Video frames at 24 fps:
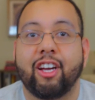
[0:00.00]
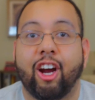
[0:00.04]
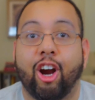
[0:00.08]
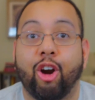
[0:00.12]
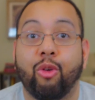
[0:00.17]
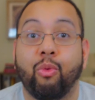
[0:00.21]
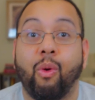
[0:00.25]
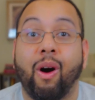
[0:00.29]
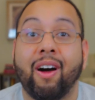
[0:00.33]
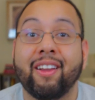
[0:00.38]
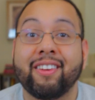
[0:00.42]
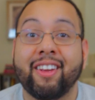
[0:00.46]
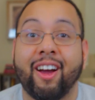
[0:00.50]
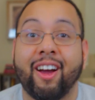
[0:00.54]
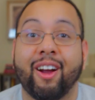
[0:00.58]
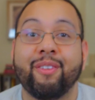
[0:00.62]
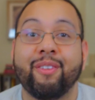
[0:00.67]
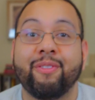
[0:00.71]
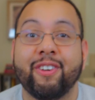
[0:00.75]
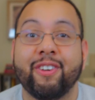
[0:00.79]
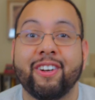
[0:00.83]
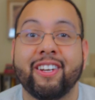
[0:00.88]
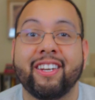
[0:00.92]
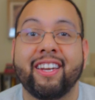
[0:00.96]
Our wildcard
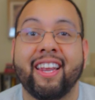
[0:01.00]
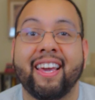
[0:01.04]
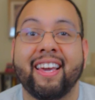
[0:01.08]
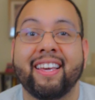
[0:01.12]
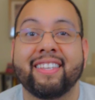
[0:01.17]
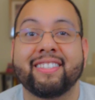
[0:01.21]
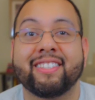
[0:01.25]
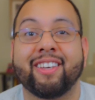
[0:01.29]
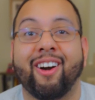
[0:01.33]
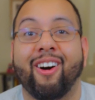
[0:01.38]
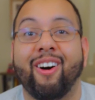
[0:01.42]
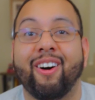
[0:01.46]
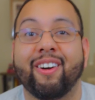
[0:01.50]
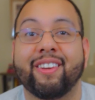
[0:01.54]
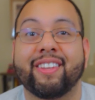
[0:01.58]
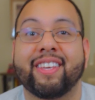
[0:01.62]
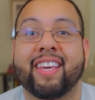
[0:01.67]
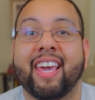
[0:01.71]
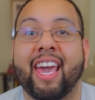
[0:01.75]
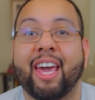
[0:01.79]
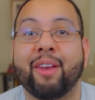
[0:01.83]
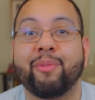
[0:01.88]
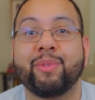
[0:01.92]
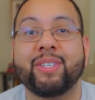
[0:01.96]
for today is called
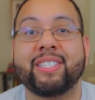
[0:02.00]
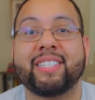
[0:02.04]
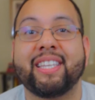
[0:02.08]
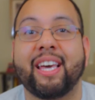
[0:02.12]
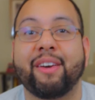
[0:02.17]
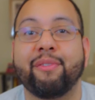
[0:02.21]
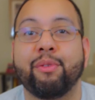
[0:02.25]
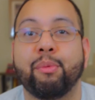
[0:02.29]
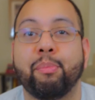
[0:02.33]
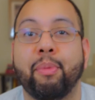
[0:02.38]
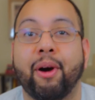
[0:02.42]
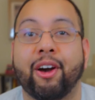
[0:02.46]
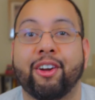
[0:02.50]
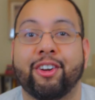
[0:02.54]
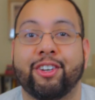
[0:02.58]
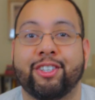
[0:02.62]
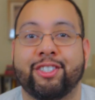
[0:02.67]
Can We Save a Buck or